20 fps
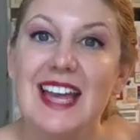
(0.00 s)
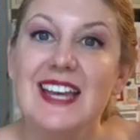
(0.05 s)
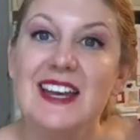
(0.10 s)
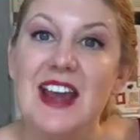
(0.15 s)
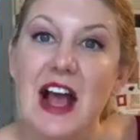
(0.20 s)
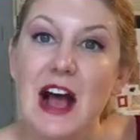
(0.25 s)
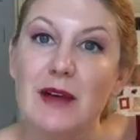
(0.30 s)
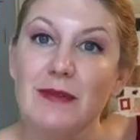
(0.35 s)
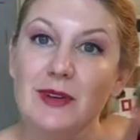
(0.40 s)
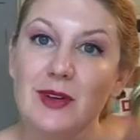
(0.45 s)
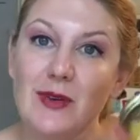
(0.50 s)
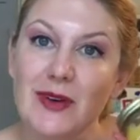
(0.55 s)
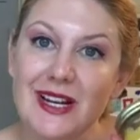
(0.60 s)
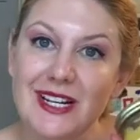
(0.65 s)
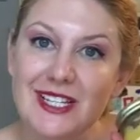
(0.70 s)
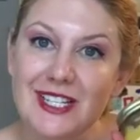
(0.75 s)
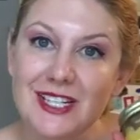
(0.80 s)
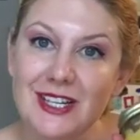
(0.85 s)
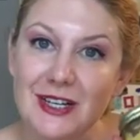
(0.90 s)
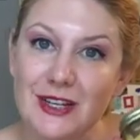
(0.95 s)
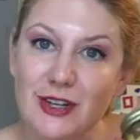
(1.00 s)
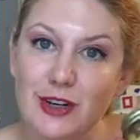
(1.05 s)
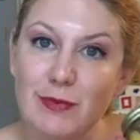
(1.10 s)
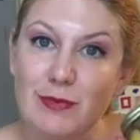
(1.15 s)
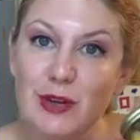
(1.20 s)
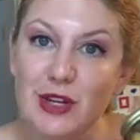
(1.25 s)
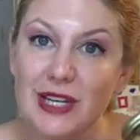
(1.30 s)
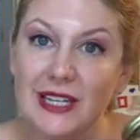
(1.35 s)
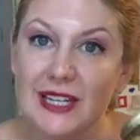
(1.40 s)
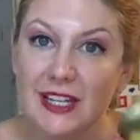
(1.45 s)
Now I'm going to
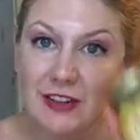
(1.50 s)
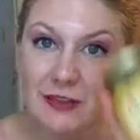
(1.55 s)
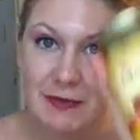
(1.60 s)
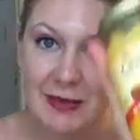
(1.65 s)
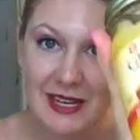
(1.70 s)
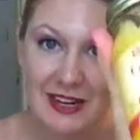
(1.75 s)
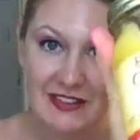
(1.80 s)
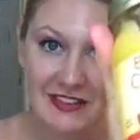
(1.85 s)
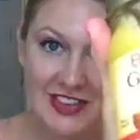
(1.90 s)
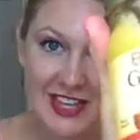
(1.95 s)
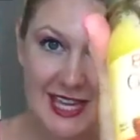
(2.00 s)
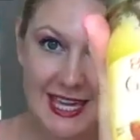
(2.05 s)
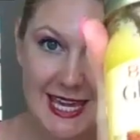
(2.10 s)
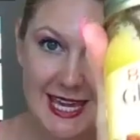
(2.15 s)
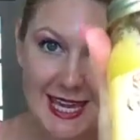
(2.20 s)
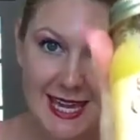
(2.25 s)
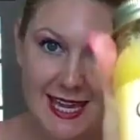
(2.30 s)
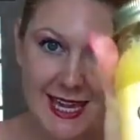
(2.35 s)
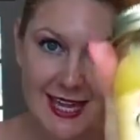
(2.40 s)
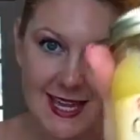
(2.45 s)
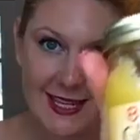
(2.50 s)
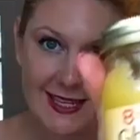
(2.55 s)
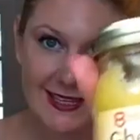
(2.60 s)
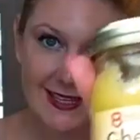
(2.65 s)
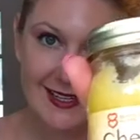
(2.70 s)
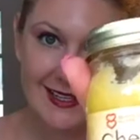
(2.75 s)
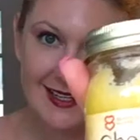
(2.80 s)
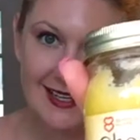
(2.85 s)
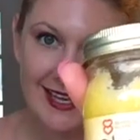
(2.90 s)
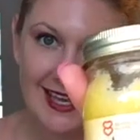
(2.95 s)
put a little bit of ghee
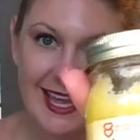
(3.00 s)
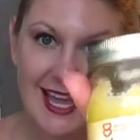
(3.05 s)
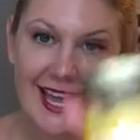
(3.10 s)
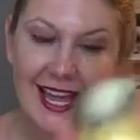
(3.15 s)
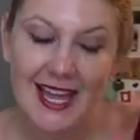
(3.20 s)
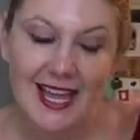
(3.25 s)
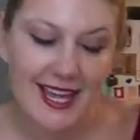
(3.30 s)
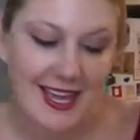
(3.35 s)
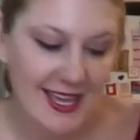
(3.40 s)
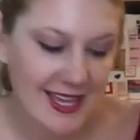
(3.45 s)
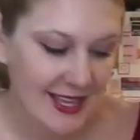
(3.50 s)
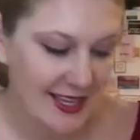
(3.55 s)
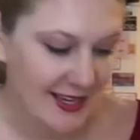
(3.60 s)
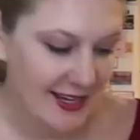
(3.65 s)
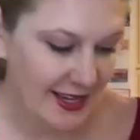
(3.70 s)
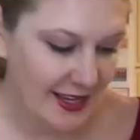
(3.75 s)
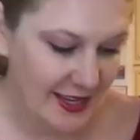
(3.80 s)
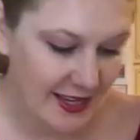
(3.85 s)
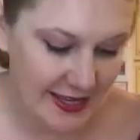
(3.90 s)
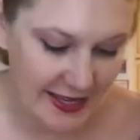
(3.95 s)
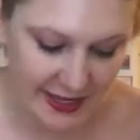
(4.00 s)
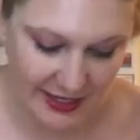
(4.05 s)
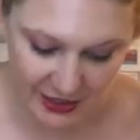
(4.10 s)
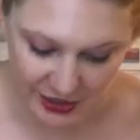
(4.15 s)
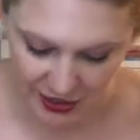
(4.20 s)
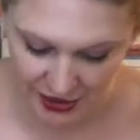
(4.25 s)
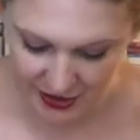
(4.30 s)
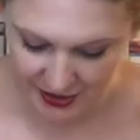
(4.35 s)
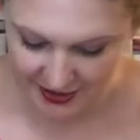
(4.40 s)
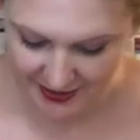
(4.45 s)
in
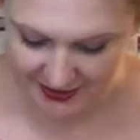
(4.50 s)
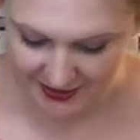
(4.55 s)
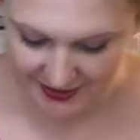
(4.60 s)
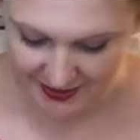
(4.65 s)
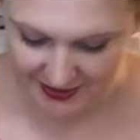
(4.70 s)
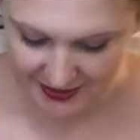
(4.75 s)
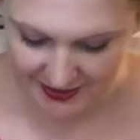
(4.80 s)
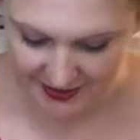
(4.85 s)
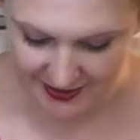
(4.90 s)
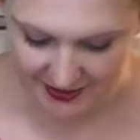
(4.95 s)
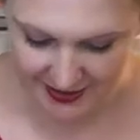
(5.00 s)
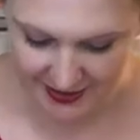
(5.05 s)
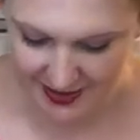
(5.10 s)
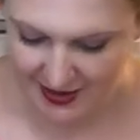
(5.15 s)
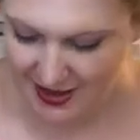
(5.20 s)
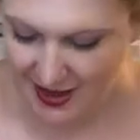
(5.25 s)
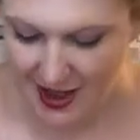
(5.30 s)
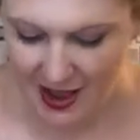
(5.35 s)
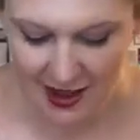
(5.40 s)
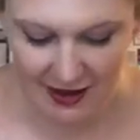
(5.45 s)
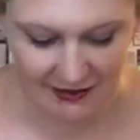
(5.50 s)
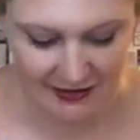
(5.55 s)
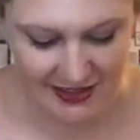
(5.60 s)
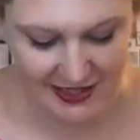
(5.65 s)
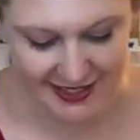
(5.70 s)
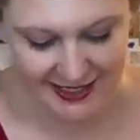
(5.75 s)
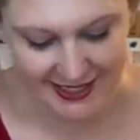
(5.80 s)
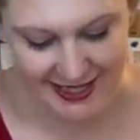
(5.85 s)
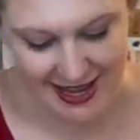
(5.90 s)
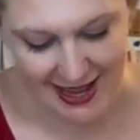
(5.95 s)
each of
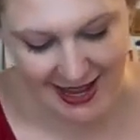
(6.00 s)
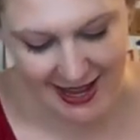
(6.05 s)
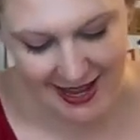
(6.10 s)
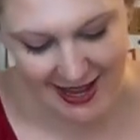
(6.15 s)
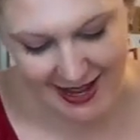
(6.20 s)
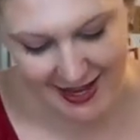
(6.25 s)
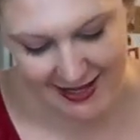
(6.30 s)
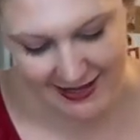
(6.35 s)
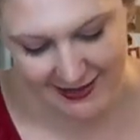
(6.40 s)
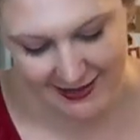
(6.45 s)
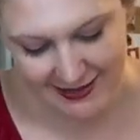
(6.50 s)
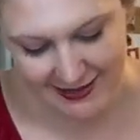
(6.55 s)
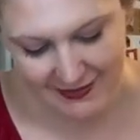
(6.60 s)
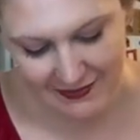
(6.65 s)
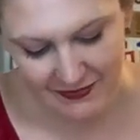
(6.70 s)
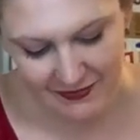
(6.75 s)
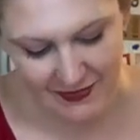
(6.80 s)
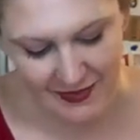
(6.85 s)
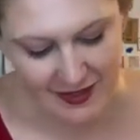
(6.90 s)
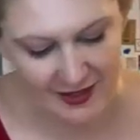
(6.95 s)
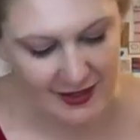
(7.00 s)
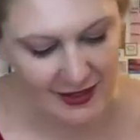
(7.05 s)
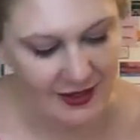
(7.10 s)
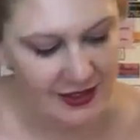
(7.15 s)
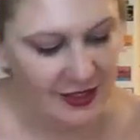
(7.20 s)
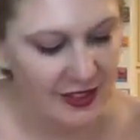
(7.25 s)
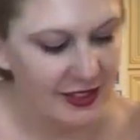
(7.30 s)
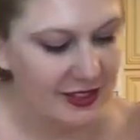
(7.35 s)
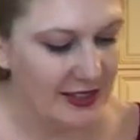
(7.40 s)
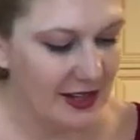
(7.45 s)
the sides,
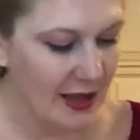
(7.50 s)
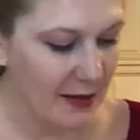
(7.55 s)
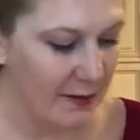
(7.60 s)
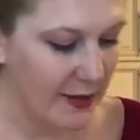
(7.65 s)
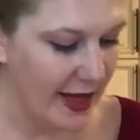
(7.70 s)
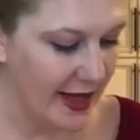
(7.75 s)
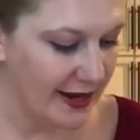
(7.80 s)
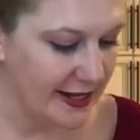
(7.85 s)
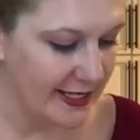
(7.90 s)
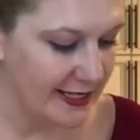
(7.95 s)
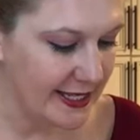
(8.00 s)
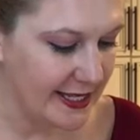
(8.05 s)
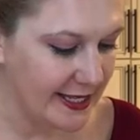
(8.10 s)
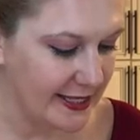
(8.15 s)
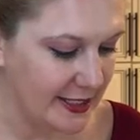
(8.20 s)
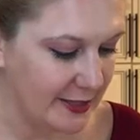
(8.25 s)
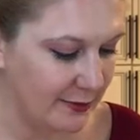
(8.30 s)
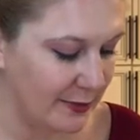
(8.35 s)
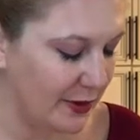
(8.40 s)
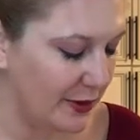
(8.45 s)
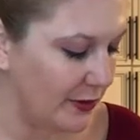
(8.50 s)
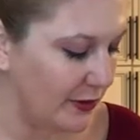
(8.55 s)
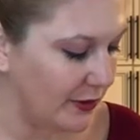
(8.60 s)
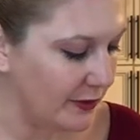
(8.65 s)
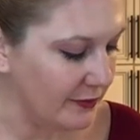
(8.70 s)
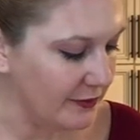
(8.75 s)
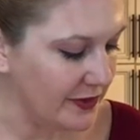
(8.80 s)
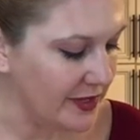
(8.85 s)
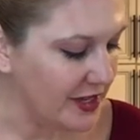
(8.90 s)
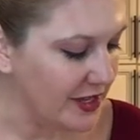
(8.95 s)
just about a
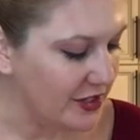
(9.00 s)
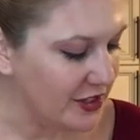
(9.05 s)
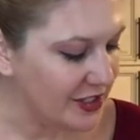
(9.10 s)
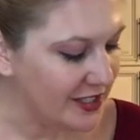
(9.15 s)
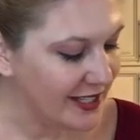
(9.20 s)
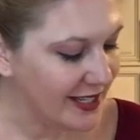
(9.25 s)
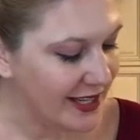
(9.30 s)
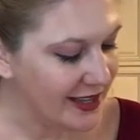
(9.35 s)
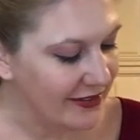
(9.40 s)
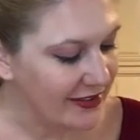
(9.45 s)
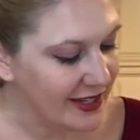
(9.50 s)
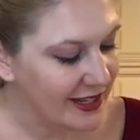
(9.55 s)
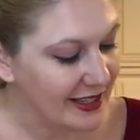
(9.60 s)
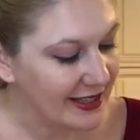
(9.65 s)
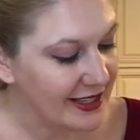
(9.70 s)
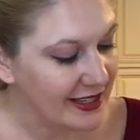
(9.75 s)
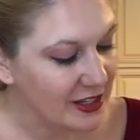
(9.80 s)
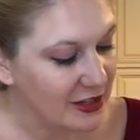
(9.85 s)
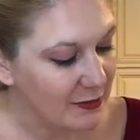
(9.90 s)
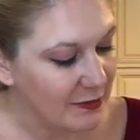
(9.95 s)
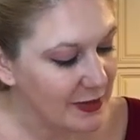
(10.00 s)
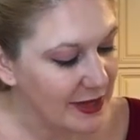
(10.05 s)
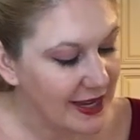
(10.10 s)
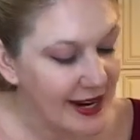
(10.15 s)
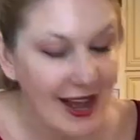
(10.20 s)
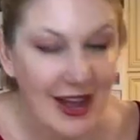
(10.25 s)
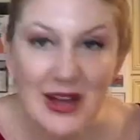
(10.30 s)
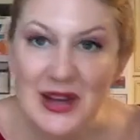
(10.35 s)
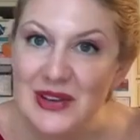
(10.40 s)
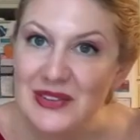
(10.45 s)
teaspoon, just to give it a little
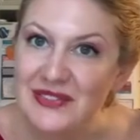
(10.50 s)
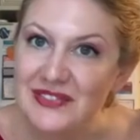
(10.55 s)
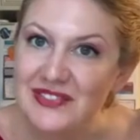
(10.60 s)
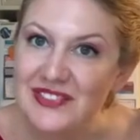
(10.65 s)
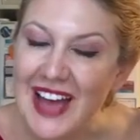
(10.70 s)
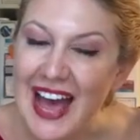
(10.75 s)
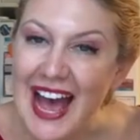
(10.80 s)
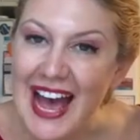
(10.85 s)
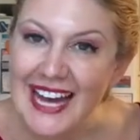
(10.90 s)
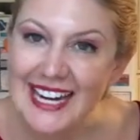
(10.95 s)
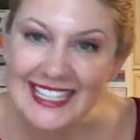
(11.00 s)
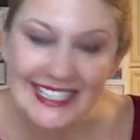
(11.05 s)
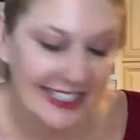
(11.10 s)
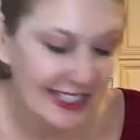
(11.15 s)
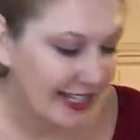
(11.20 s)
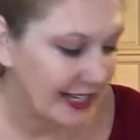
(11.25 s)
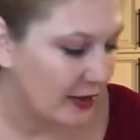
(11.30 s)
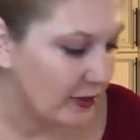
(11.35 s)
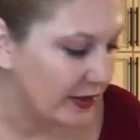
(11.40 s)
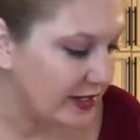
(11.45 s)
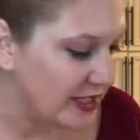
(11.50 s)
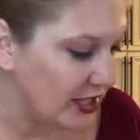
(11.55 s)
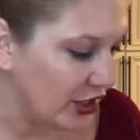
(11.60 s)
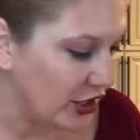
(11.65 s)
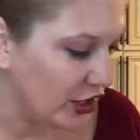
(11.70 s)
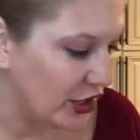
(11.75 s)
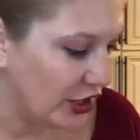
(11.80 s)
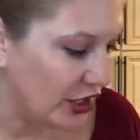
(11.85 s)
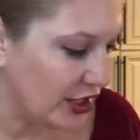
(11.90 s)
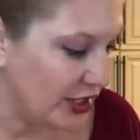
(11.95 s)
bit of fat and liquid to
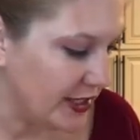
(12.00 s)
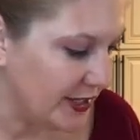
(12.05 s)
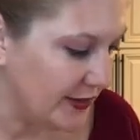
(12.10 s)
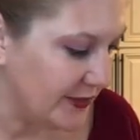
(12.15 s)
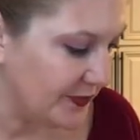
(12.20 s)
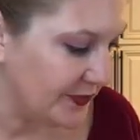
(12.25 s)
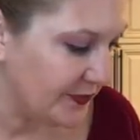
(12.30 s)
cook.